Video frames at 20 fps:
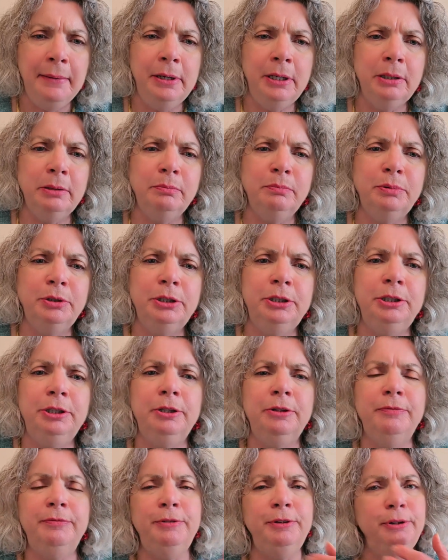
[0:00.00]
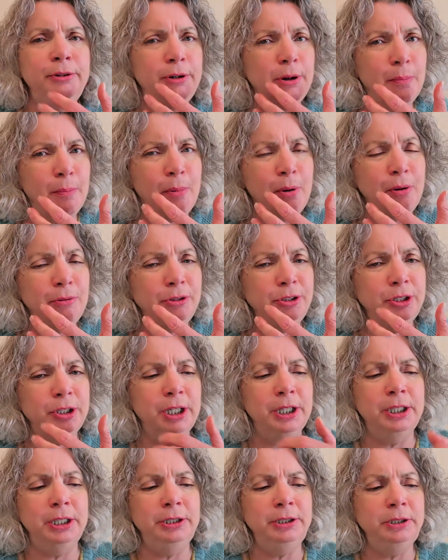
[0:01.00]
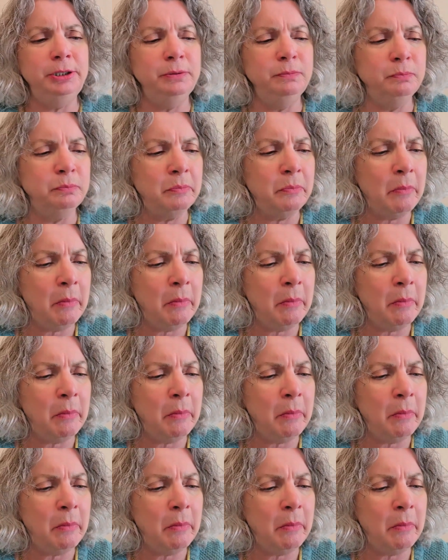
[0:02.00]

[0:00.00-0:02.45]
I am putting the food on both sides.